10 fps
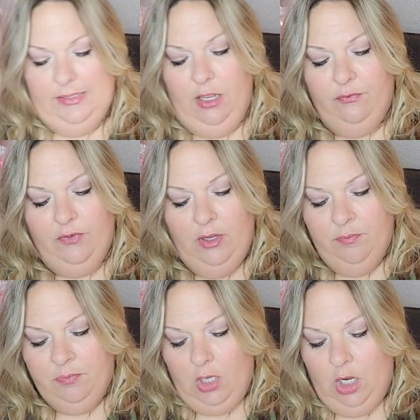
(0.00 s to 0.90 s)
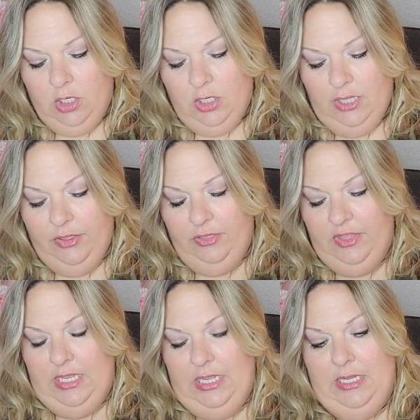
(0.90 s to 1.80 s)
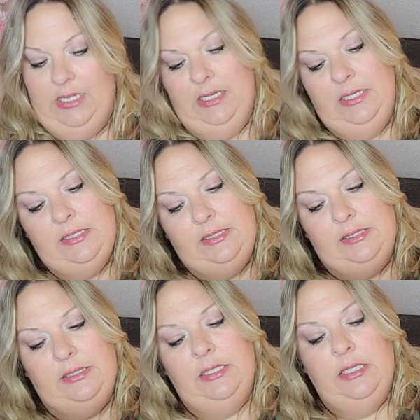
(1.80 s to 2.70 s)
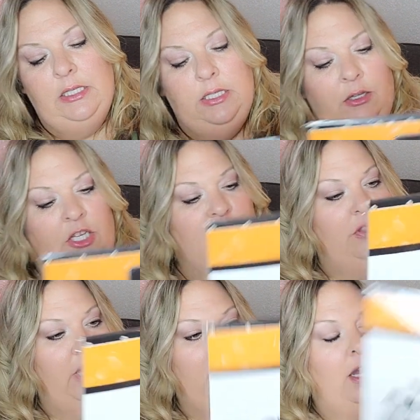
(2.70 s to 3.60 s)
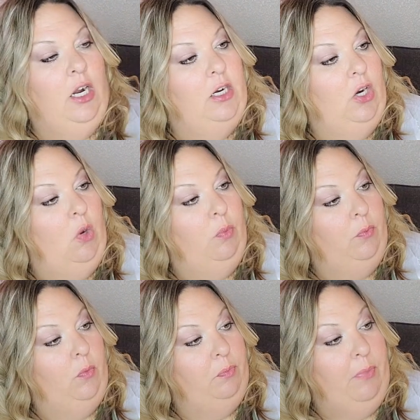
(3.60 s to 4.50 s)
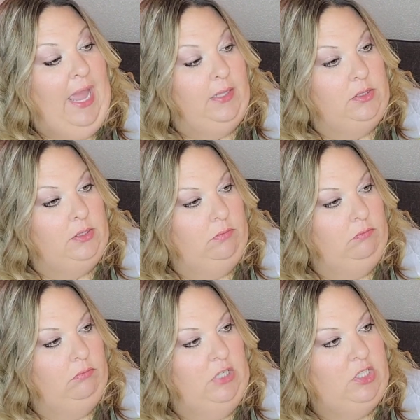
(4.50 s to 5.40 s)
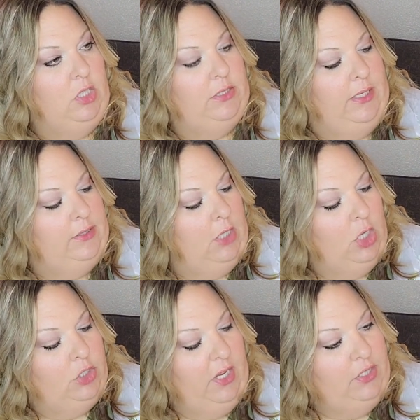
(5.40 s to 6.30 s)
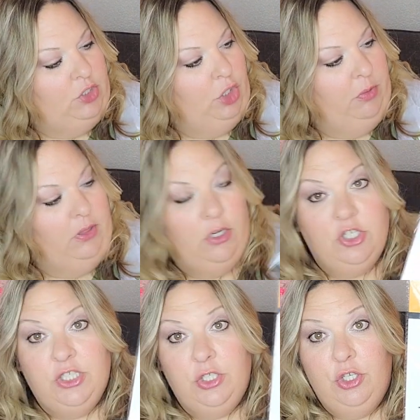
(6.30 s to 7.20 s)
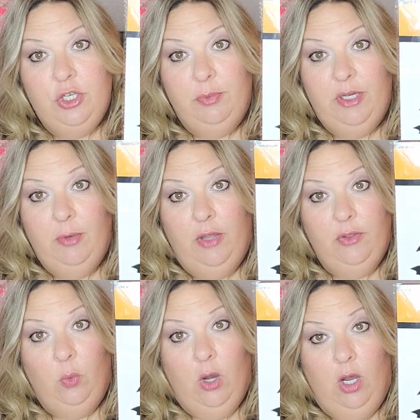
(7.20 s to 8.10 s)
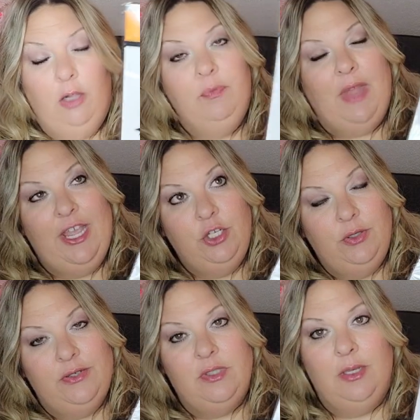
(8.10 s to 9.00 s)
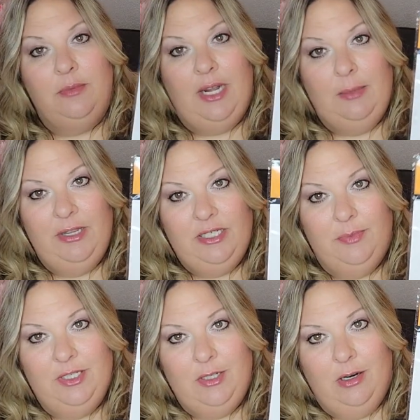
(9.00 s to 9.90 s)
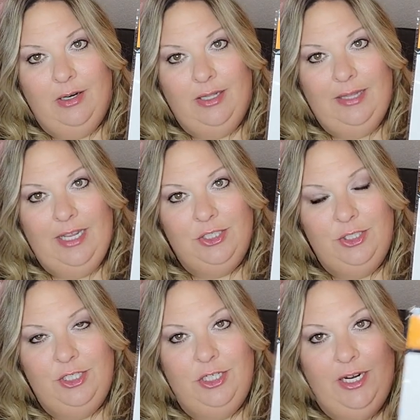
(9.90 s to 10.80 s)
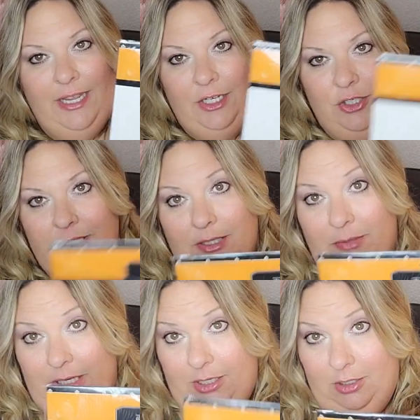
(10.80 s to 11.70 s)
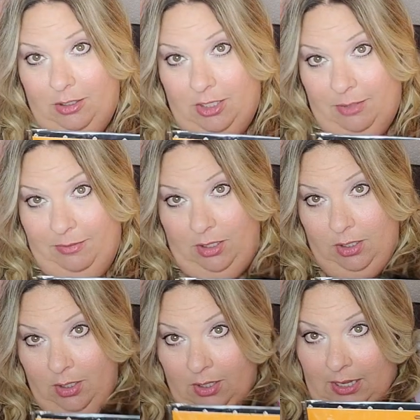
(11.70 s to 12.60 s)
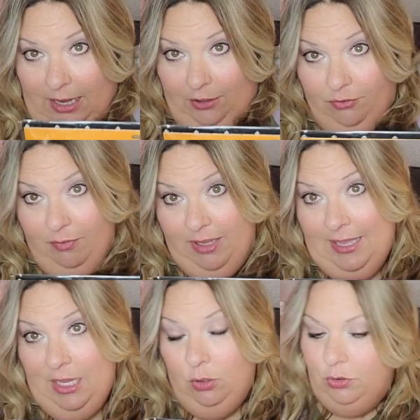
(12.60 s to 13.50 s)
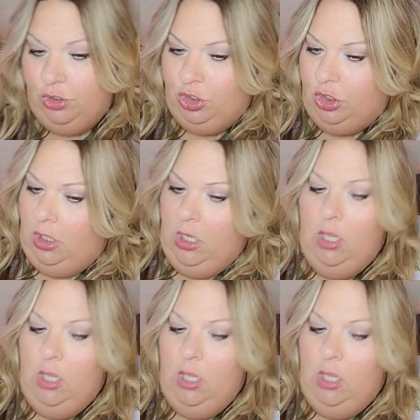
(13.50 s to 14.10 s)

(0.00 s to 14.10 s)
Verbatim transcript: stuff are these. So they are bats that's all it says. So I assume that they're just so you could put them on the wall. I do have some that I picked up at Target last year. I actually did them in here coming out of my couch.